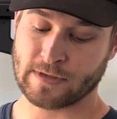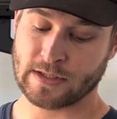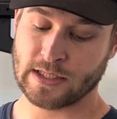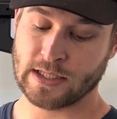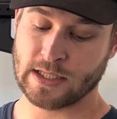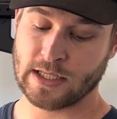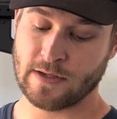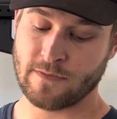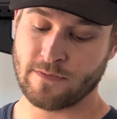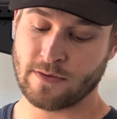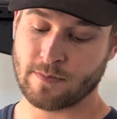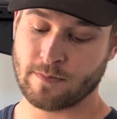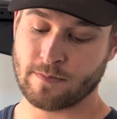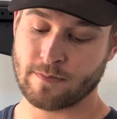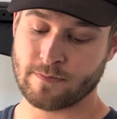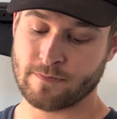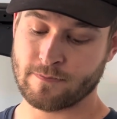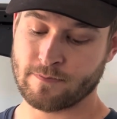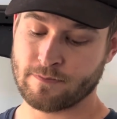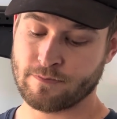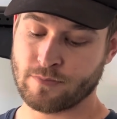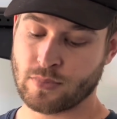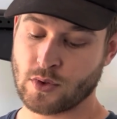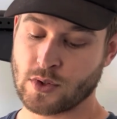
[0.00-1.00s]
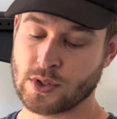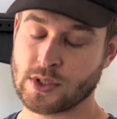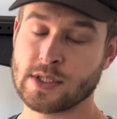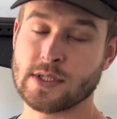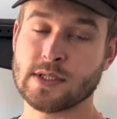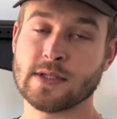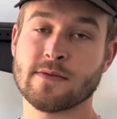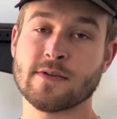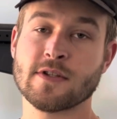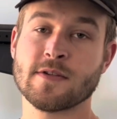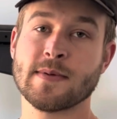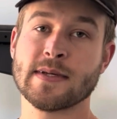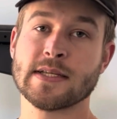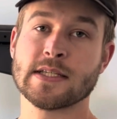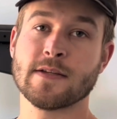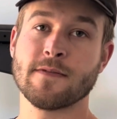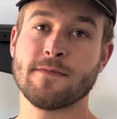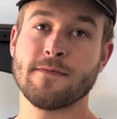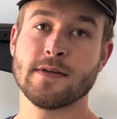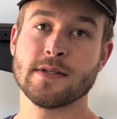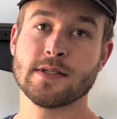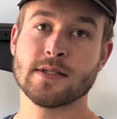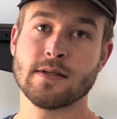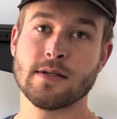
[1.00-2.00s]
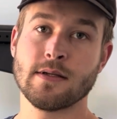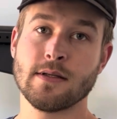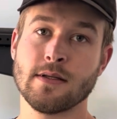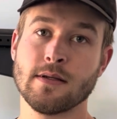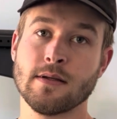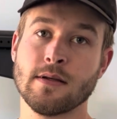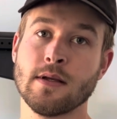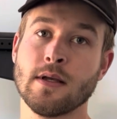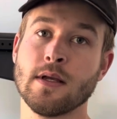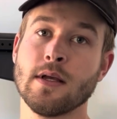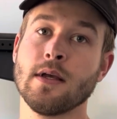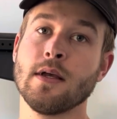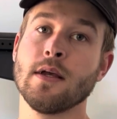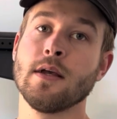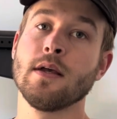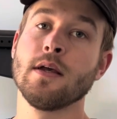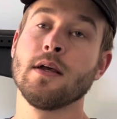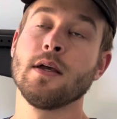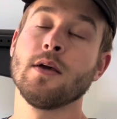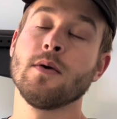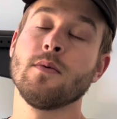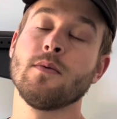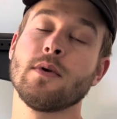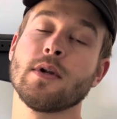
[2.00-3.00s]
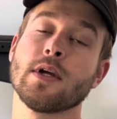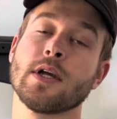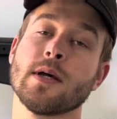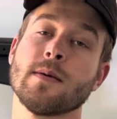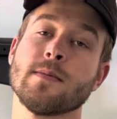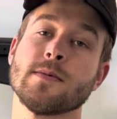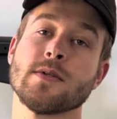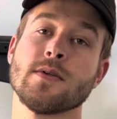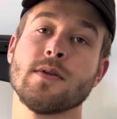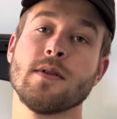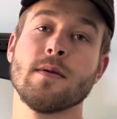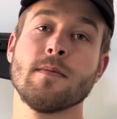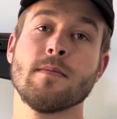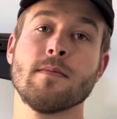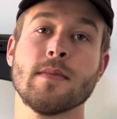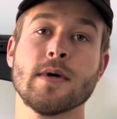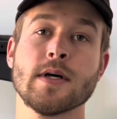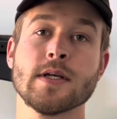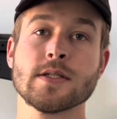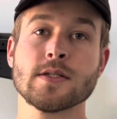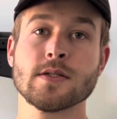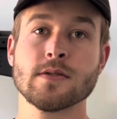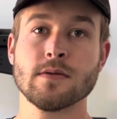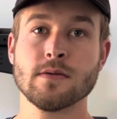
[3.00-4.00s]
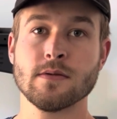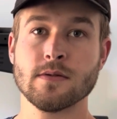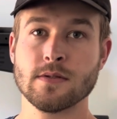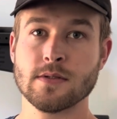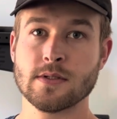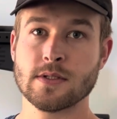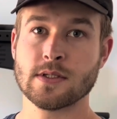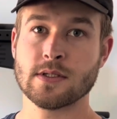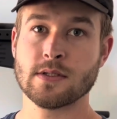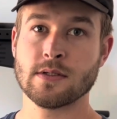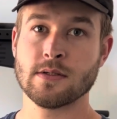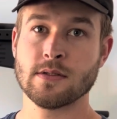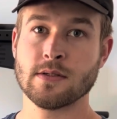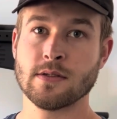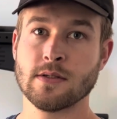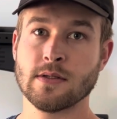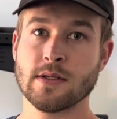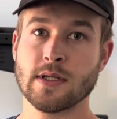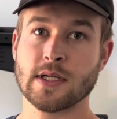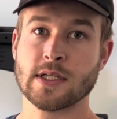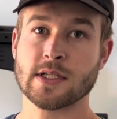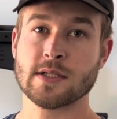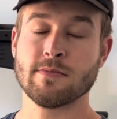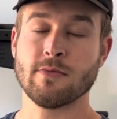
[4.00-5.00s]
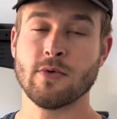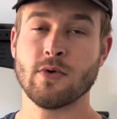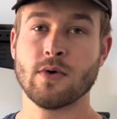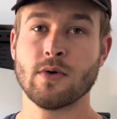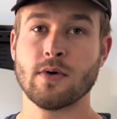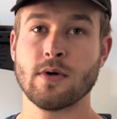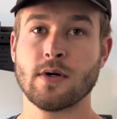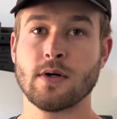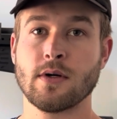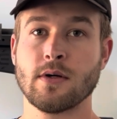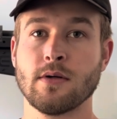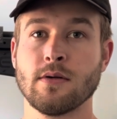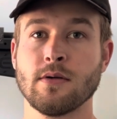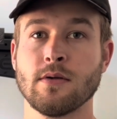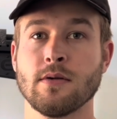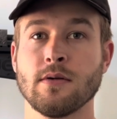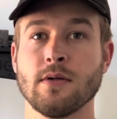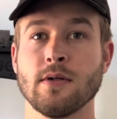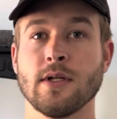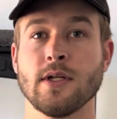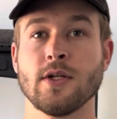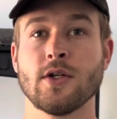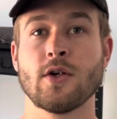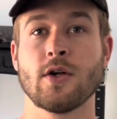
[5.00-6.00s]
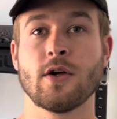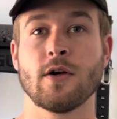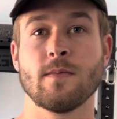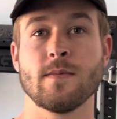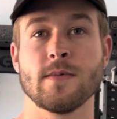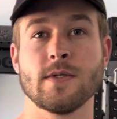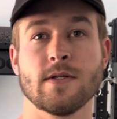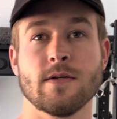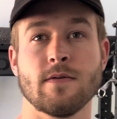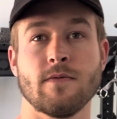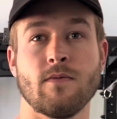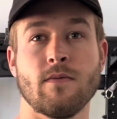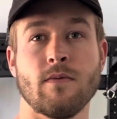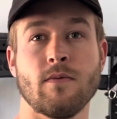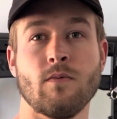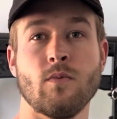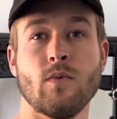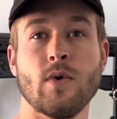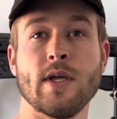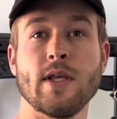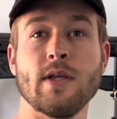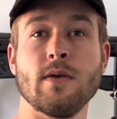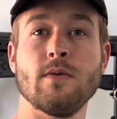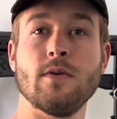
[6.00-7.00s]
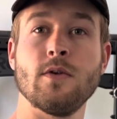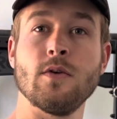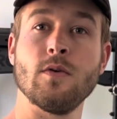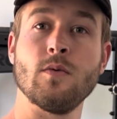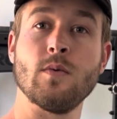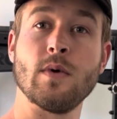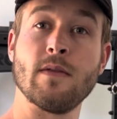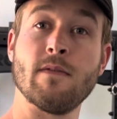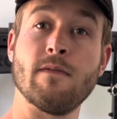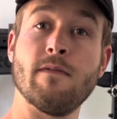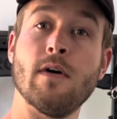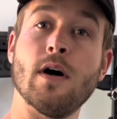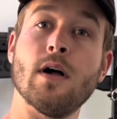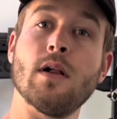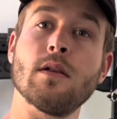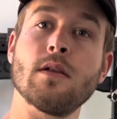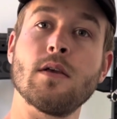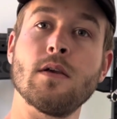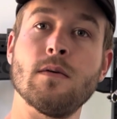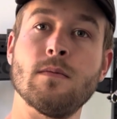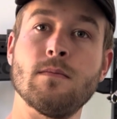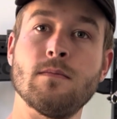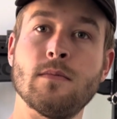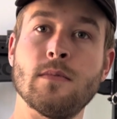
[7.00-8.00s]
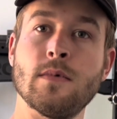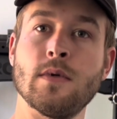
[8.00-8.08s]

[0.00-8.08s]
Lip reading: different portions of specificity, when it comes to the muscles, that's more in terms of what you do with volume.